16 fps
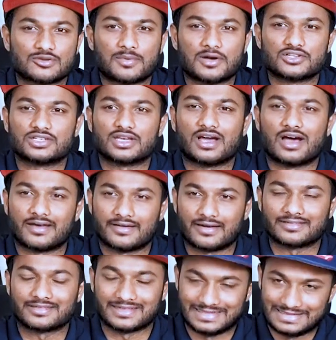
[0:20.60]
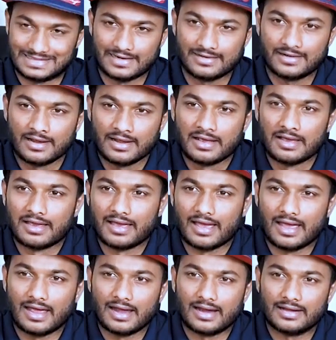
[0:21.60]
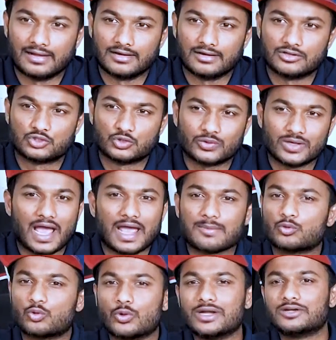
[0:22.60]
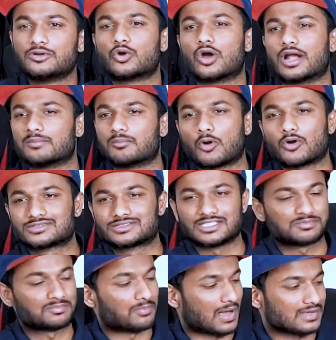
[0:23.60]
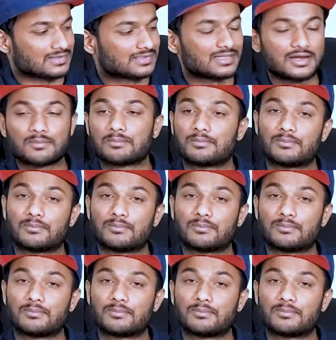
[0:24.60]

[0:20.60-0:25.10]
Apache RR310. And today I am going to unbox this parcel,